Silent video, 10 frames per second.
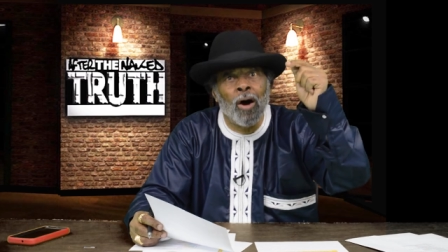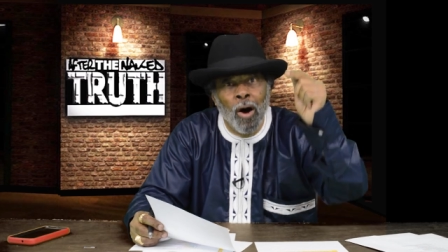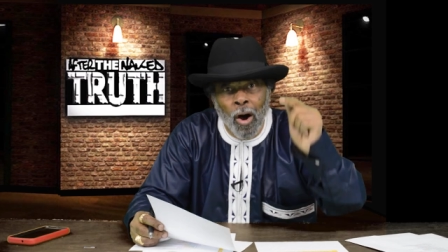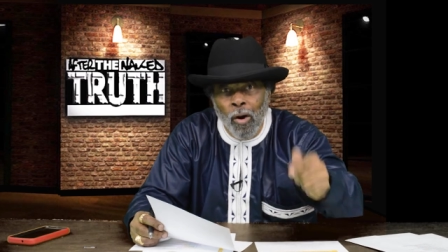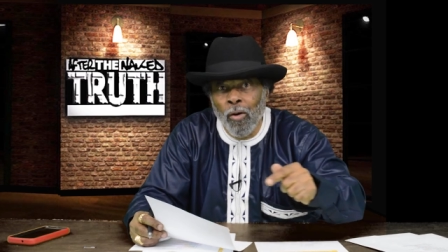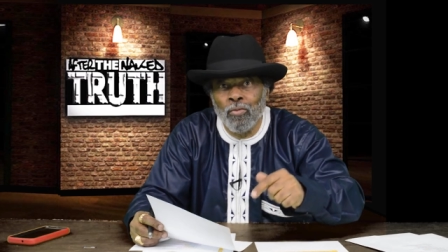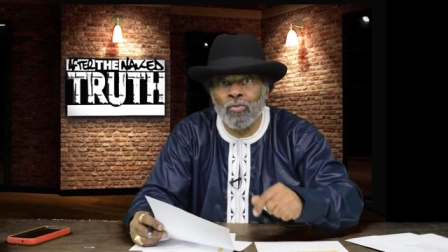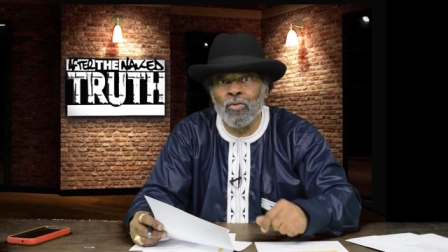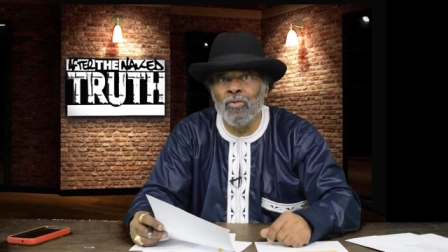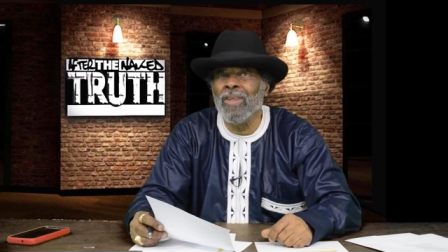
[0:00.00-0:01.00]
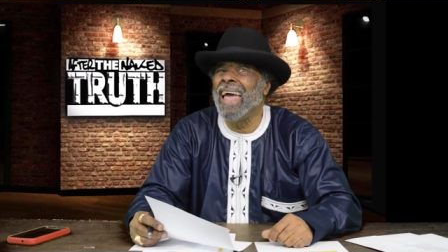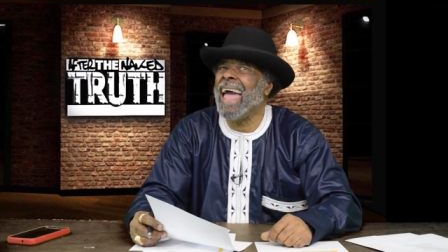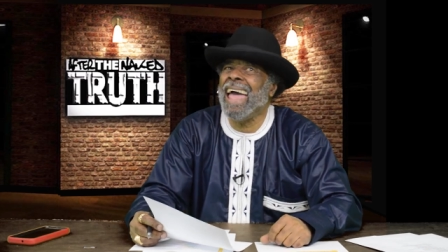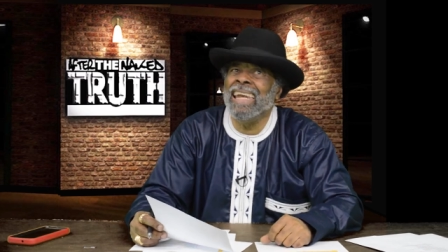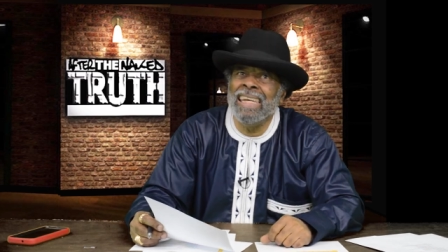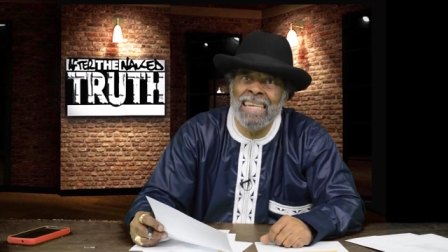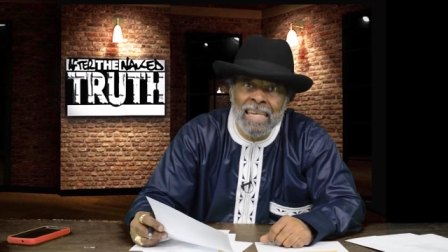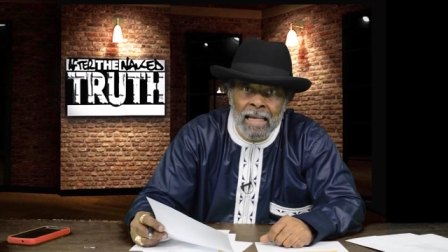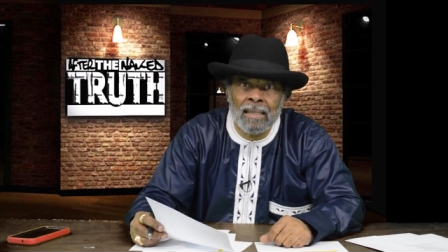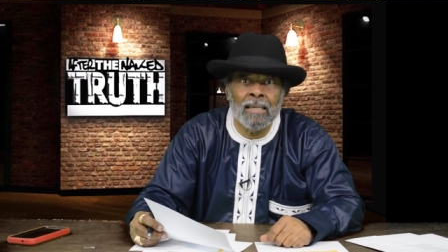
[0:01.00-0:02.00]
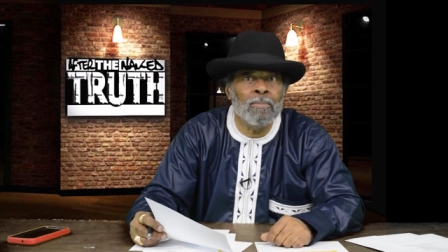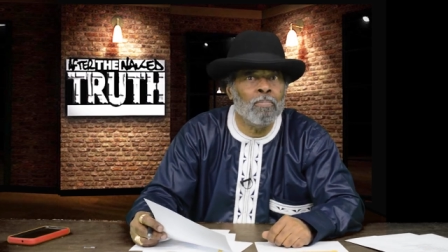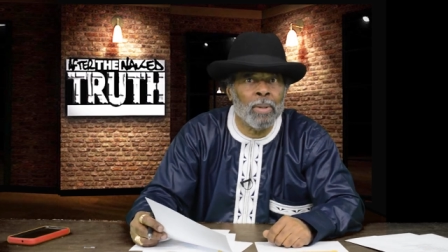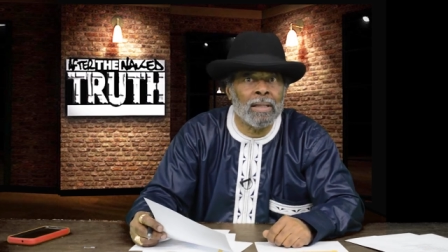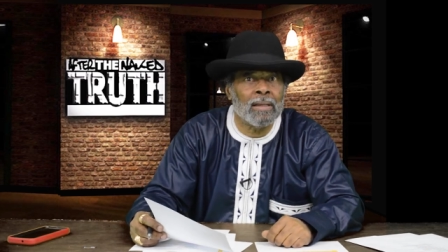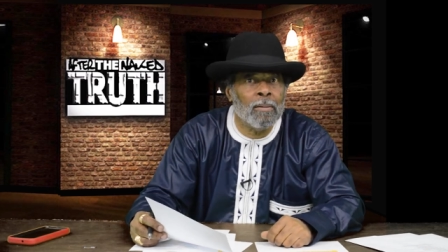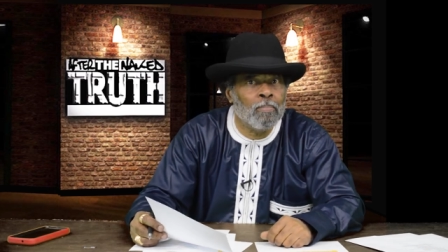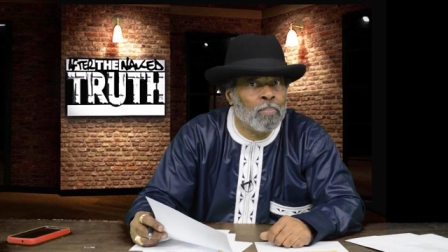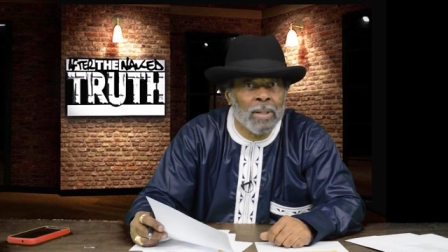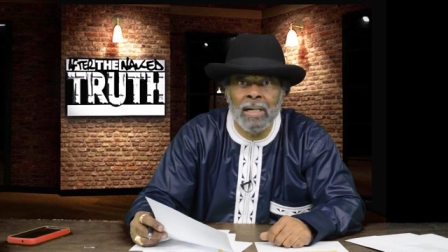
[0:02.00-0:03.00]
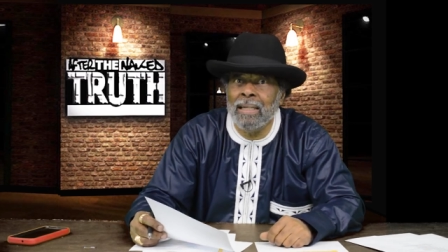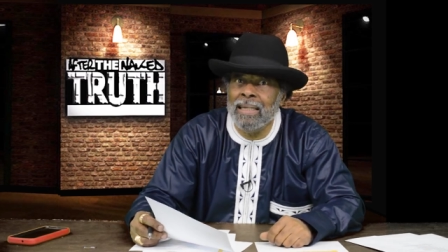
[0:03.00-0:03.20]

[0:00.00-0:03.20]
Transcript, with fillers: whole truth, and nothing but the butt